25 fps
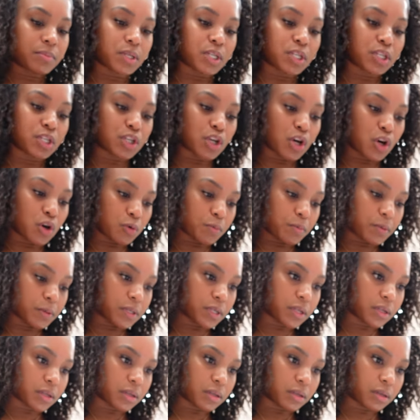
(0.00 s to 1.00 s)
so
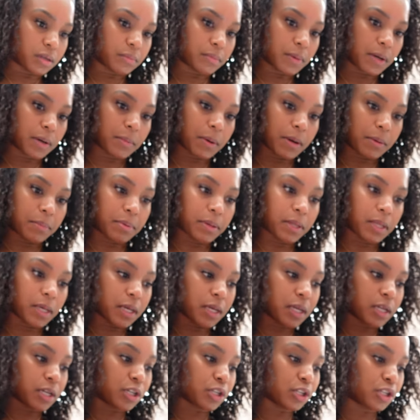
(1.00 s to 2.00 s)
particular about my
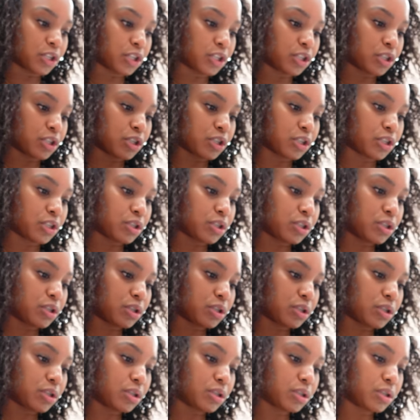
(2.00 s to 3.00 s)

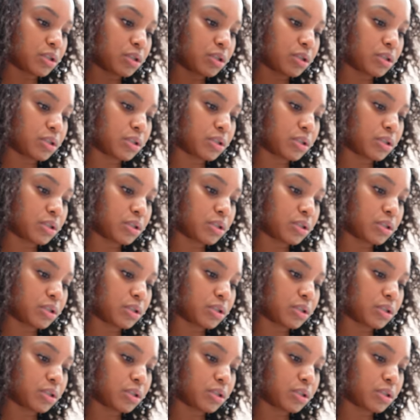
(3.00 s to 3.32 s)
planners.